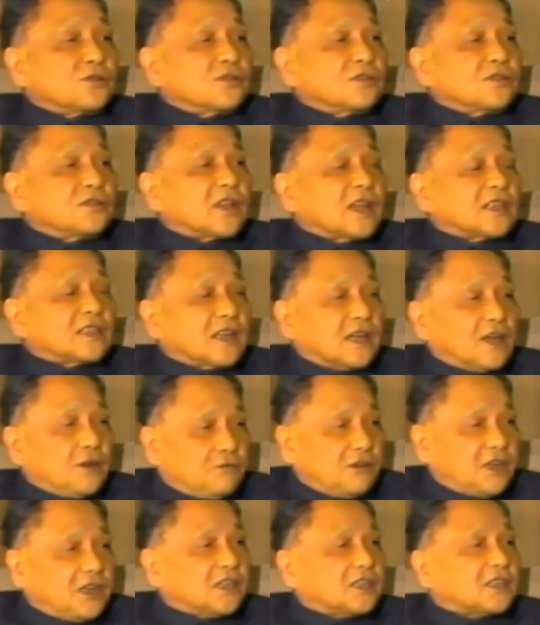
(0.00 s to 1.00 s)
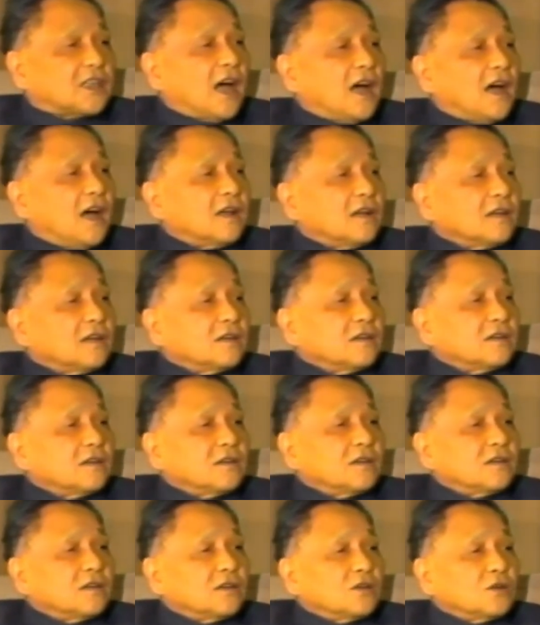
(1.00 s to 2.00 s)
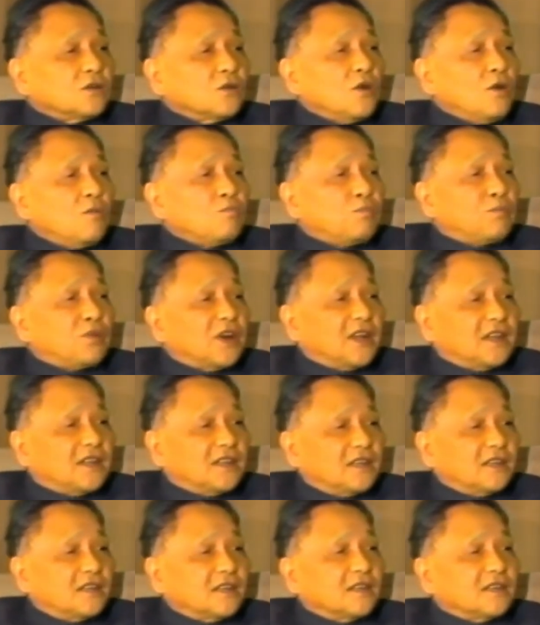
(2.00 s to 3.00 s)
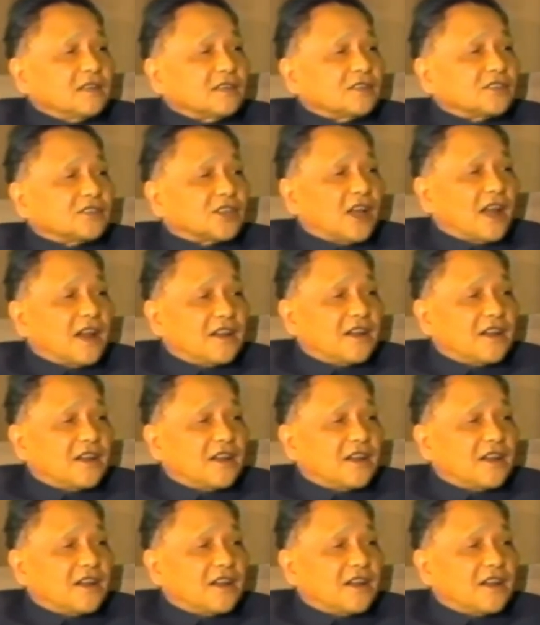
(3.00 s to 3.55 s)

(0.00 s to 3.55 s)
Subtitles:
Deng Xiaoping lifted millions out of poverty by opening up China.